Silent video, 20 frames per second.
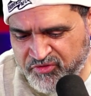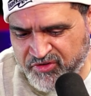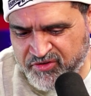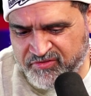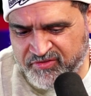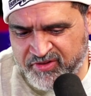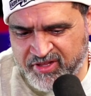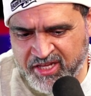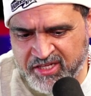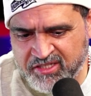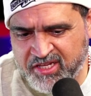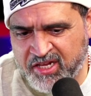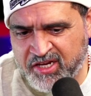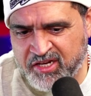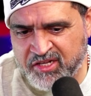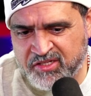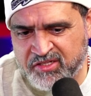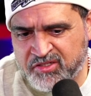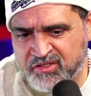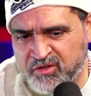Let's get
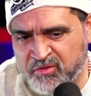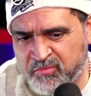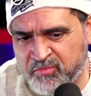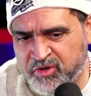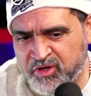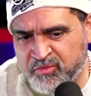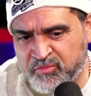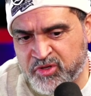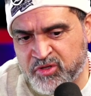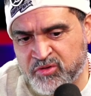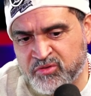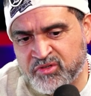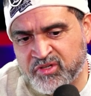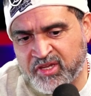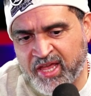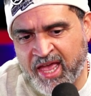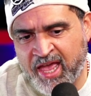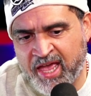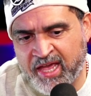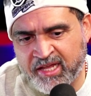into some of the
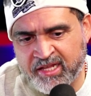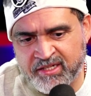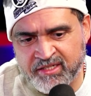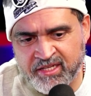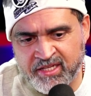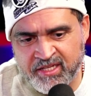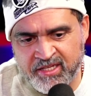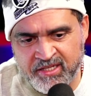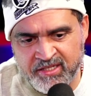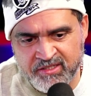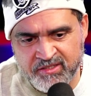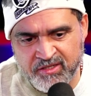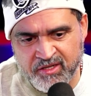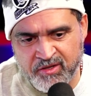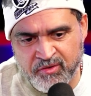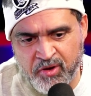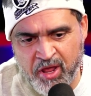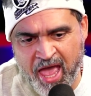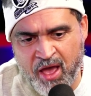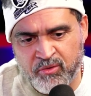music accolades
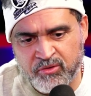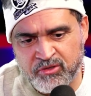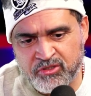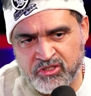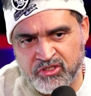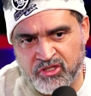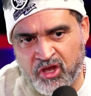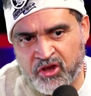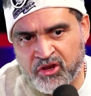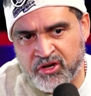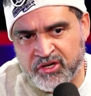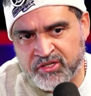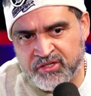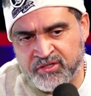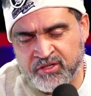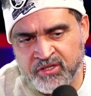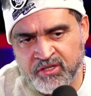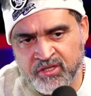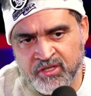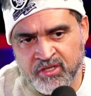and how it started
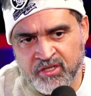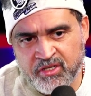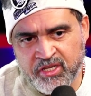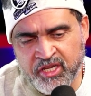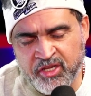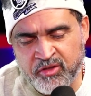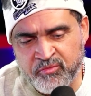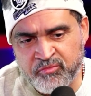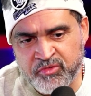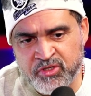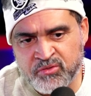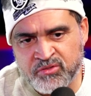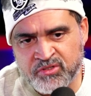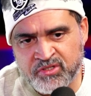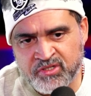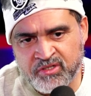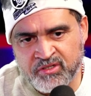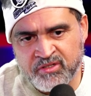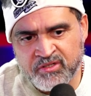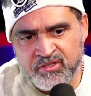in music.